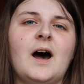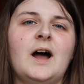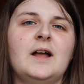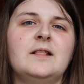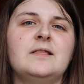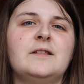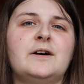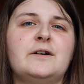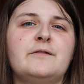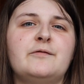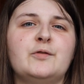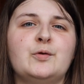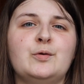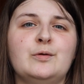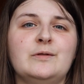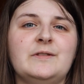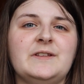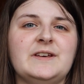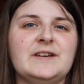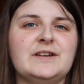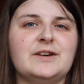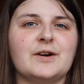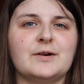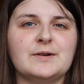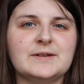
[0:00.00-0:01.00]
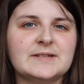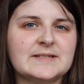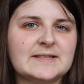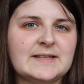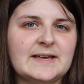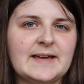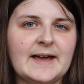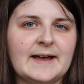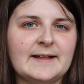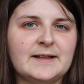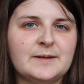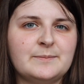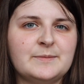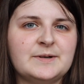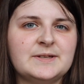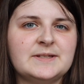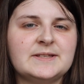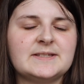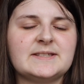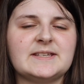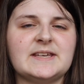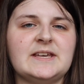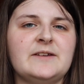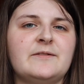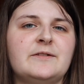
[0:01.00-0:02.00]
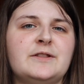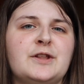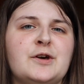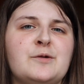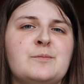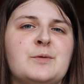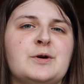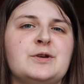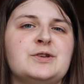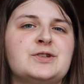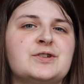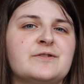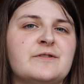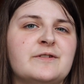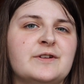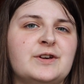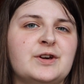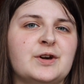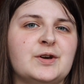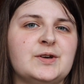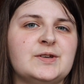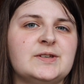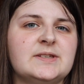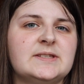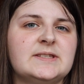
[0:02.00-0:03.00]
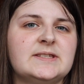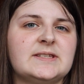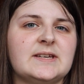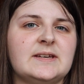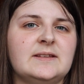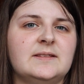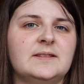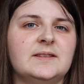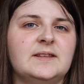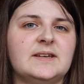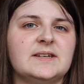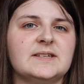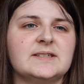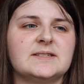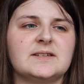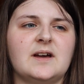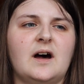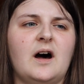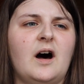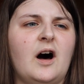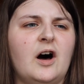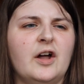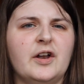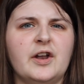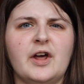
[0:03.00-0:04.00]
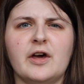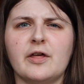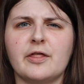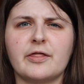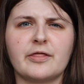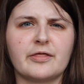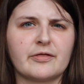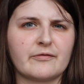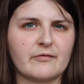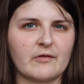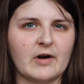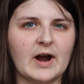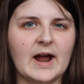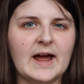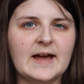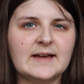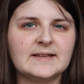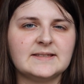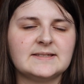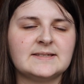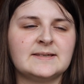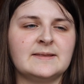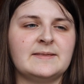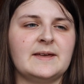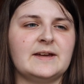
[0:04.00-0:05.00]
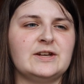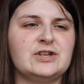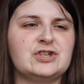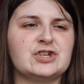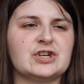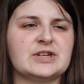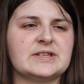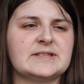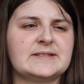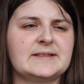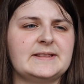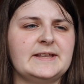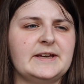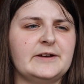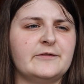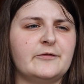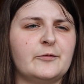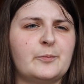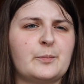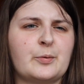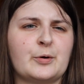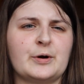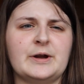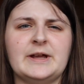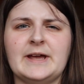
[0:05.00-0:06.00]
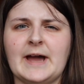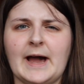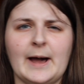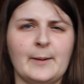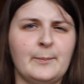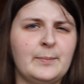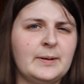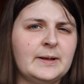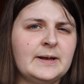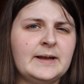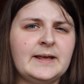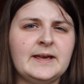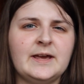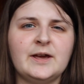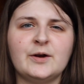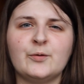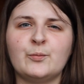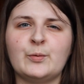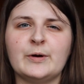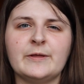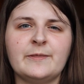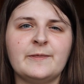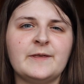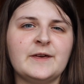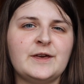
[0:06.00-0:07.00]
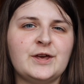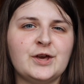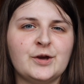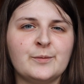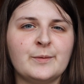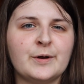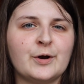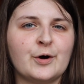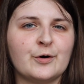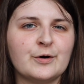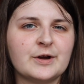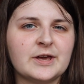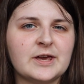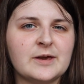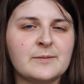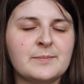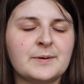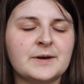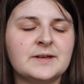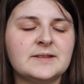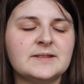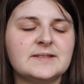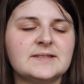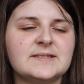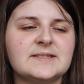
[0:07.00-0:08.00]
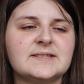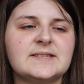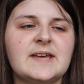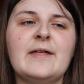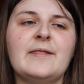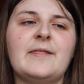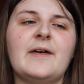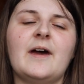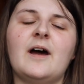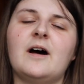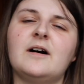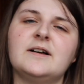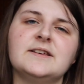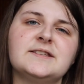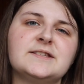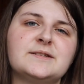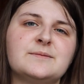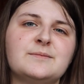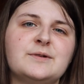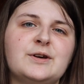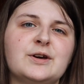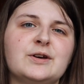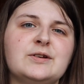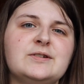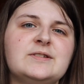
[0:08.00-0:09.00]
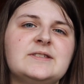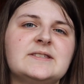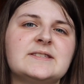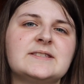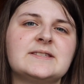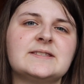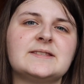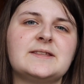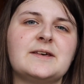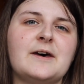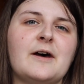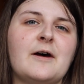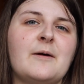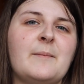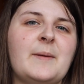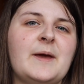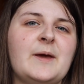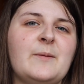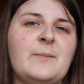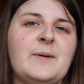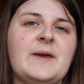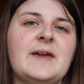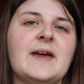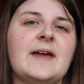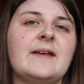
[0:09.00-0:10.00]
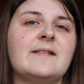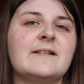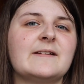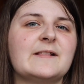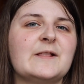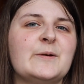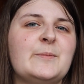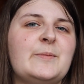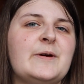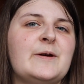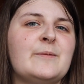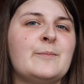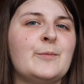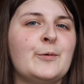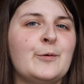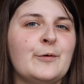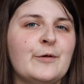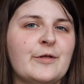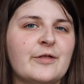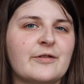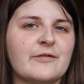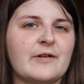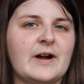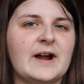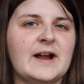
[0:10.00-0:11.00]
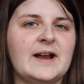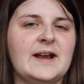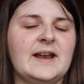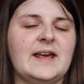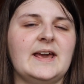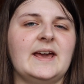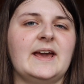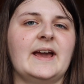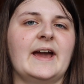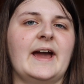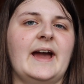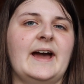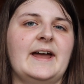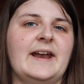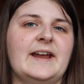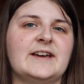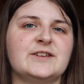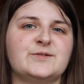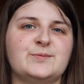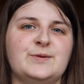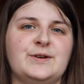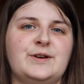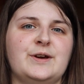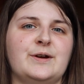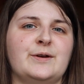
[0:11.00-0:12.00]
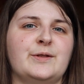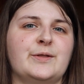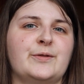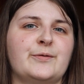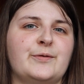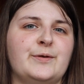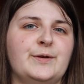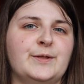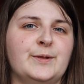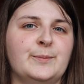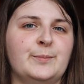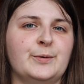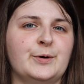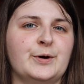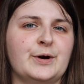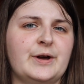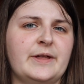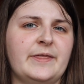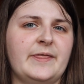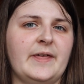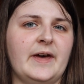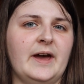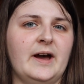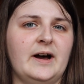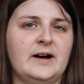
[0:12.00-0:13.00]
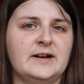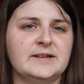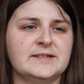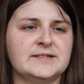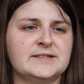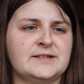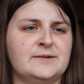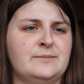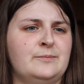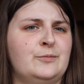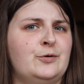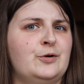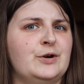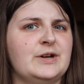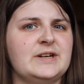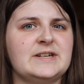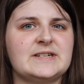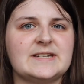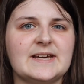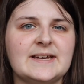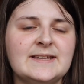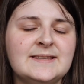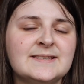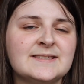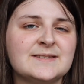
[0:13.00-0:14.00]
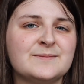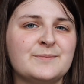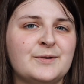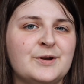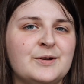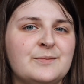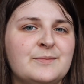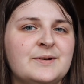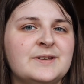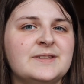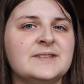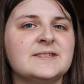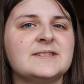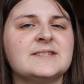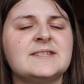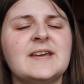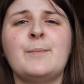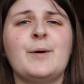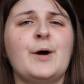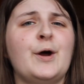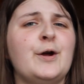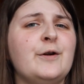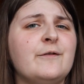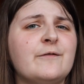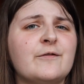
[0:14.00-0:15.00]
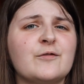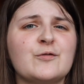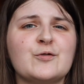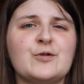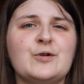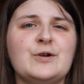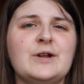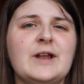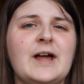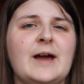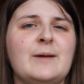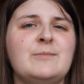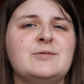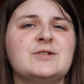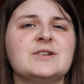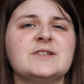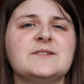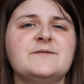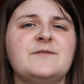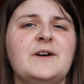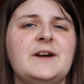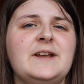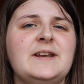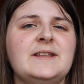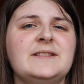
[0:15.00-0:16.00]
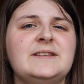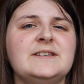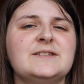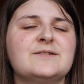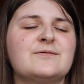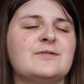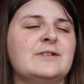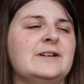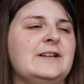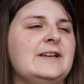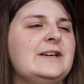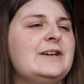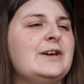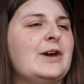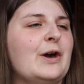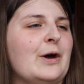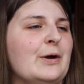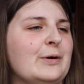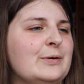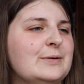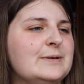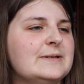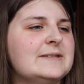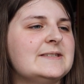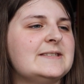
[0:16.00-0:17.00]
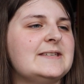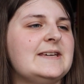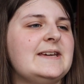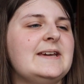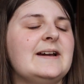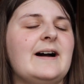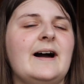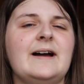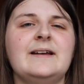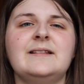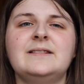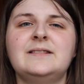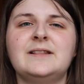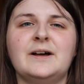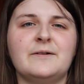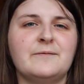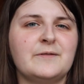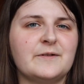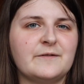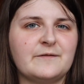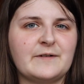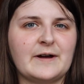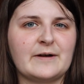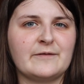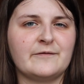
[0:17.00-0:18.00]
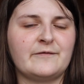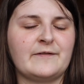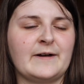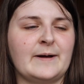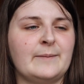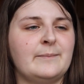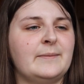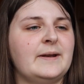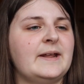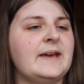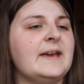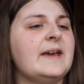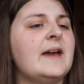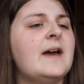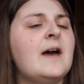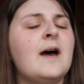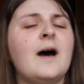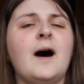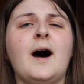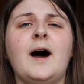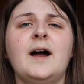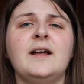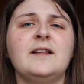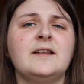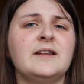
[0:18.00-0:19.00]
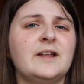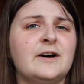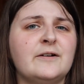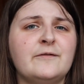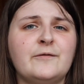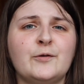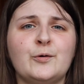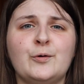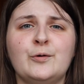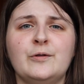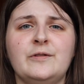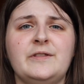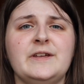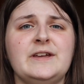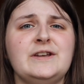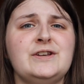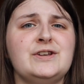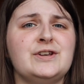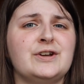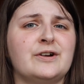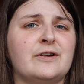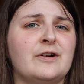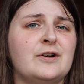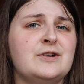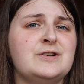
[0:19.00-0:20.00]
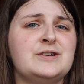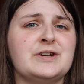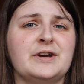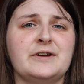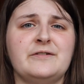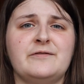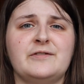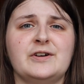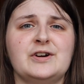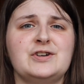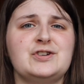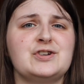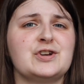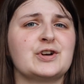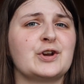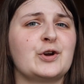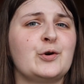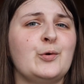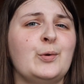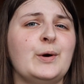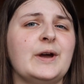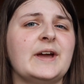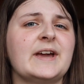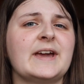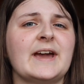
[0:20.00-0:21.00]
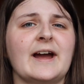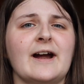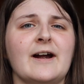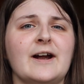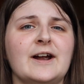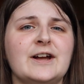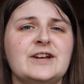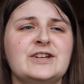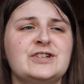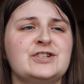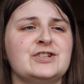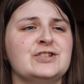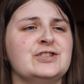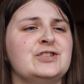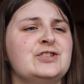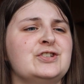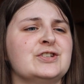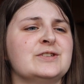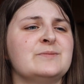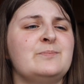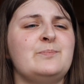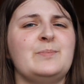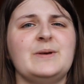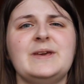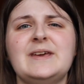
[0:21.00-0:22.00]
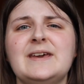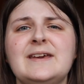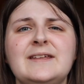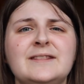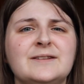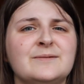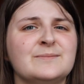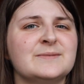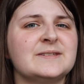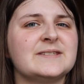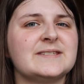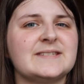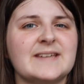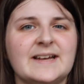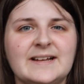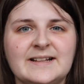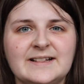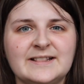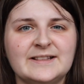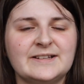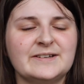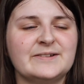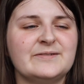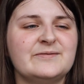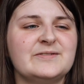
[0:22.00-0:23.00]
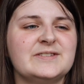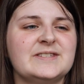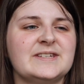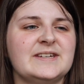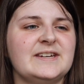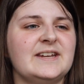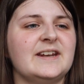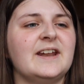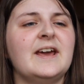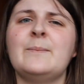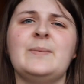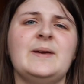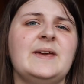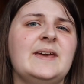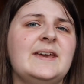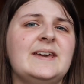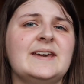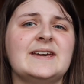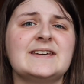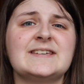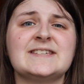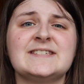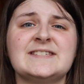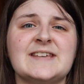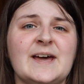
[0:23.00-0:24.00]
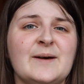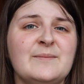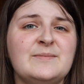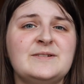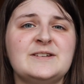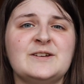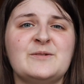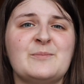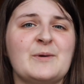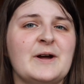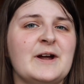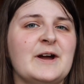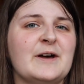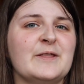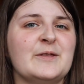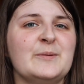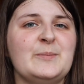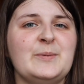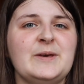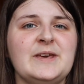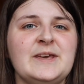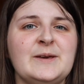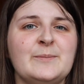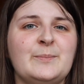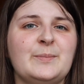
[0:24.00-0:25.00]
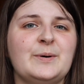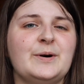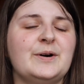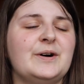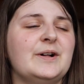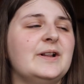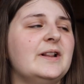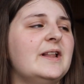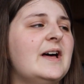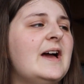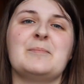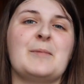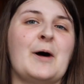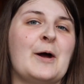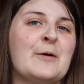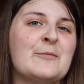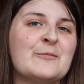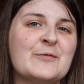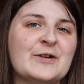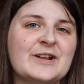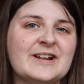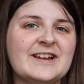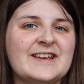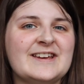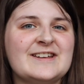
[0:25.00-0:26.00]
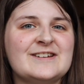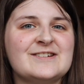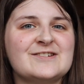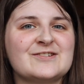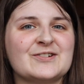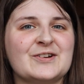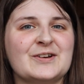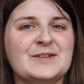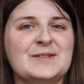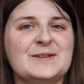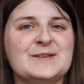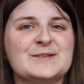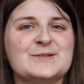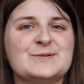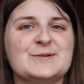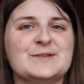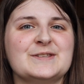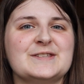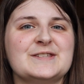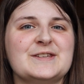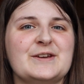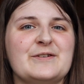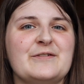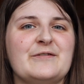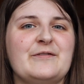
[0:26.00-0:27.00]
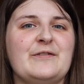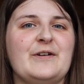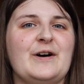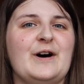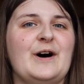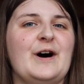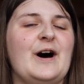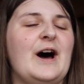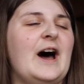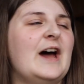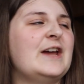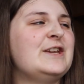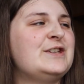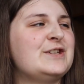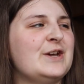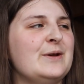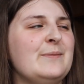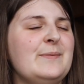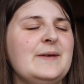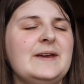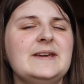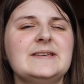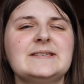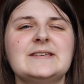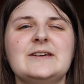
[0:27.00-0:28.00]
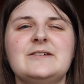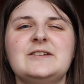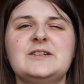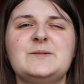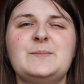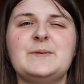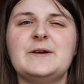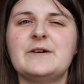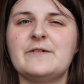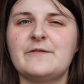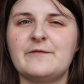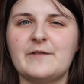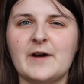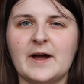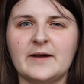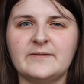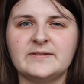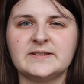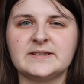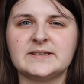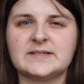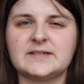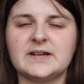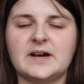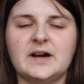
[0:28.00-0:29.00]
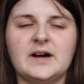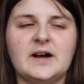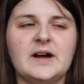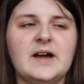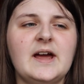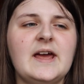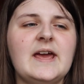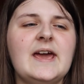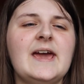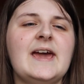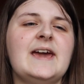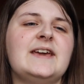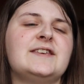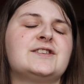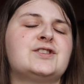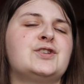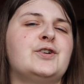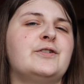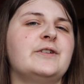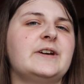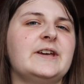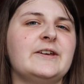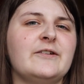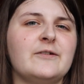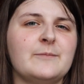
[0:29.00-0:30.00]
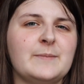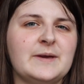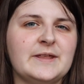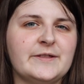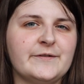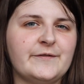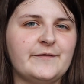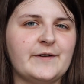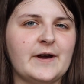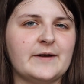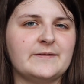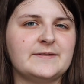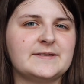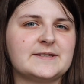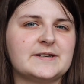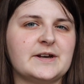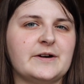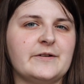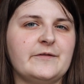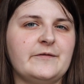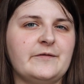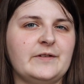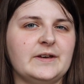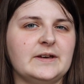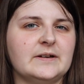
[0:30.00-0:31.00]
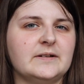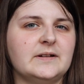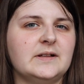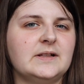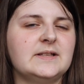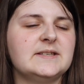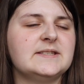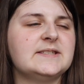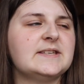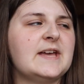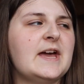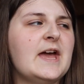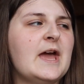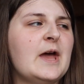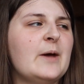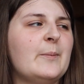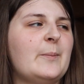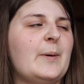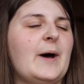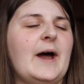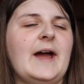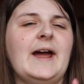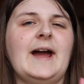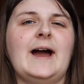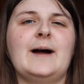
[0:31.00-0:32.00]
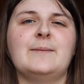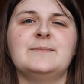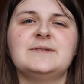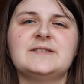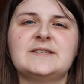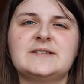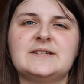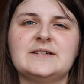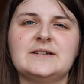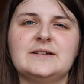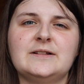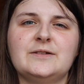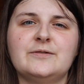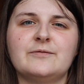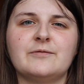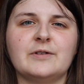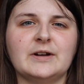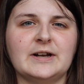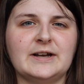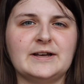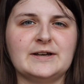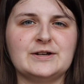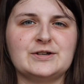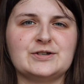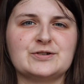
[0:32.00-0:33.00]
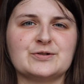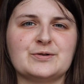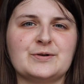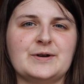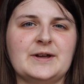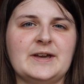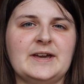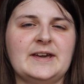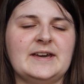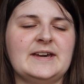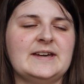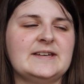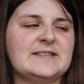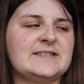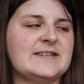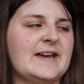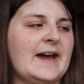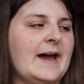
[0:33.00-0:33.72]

I love all the ghostly elements, even though most of the ghosts in this aren't a threat. They just live pretty happily with the human occupants. There are some ghosts that are maybe a little bit more threatening, and as we're going through the book there are some more intense moments. But overall I'm just finding this really cozy. I love the found family. I love all the neurodivergent queer characters just being themselves and being accepted by other people. I'm really enjoying this one so far. I don't think it's going to be a 5-star. It's not giving me the 5-star feels, but I am still really enjoying it.